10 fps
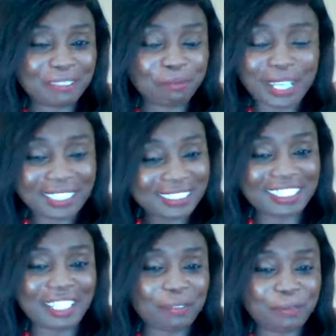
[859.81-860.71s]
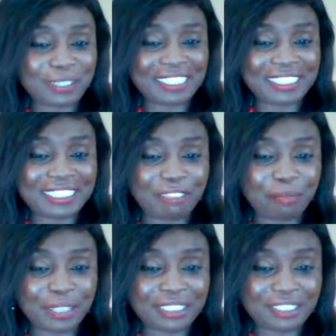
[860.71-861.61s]
practically everybody needs a
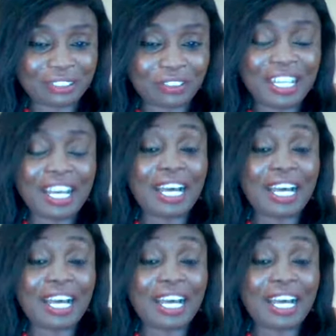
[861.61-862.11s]
mentor.